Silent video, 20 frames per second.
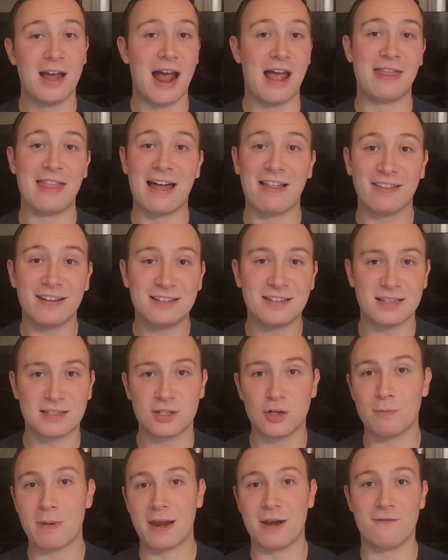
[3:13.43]
And that leads us
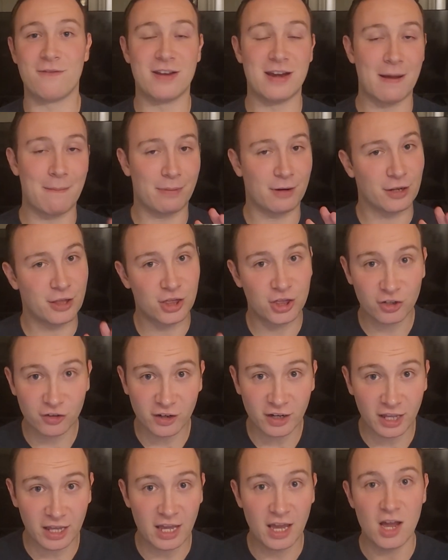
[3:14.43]
to benefit number
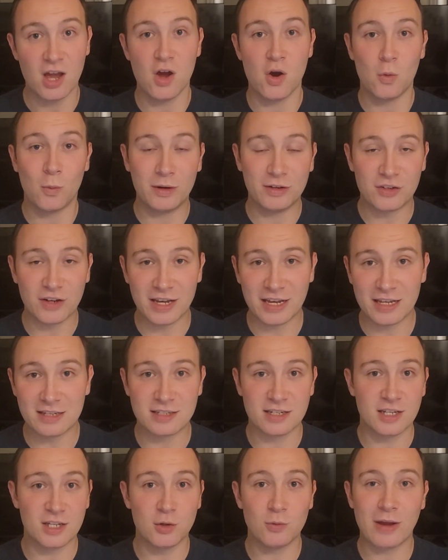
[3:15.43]
3, which
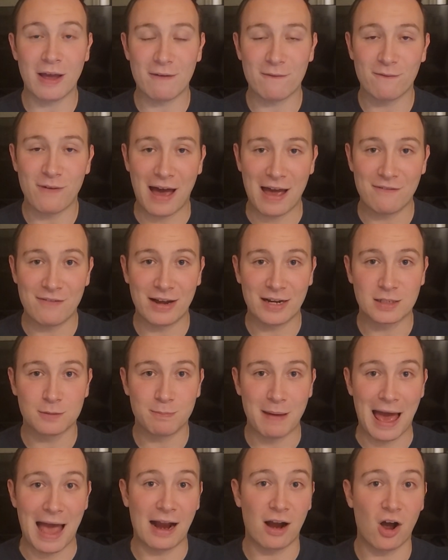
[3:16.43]
is you get 5x
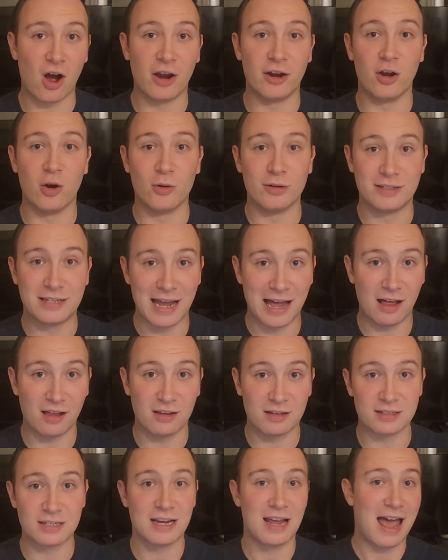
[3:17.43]
back on
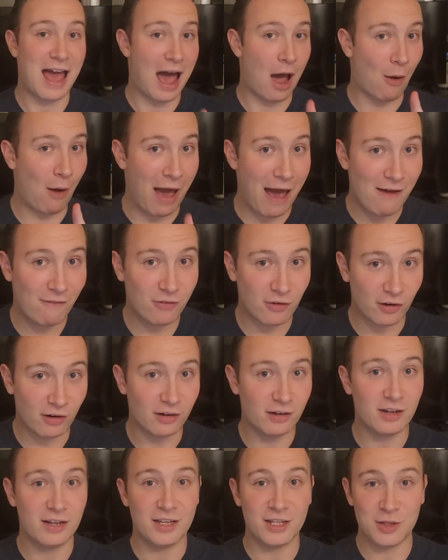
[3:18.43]
hotels.
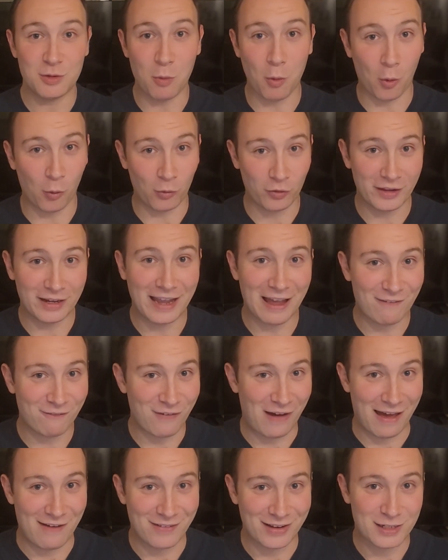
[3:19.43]
However, you only get
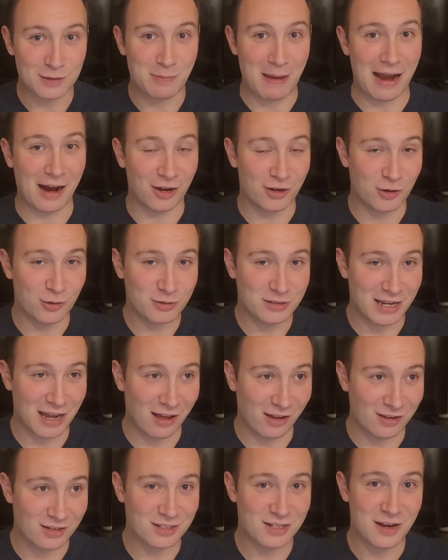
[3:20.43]
5x back on
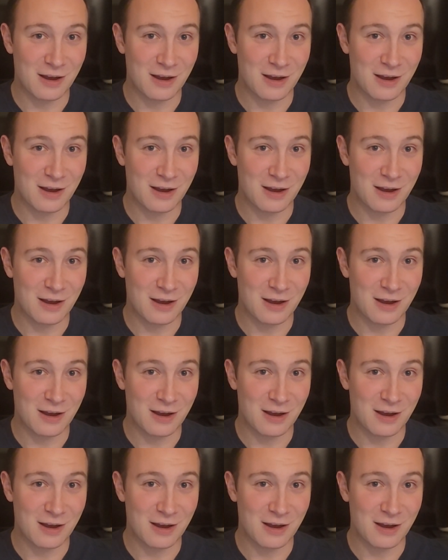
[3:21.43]
hotels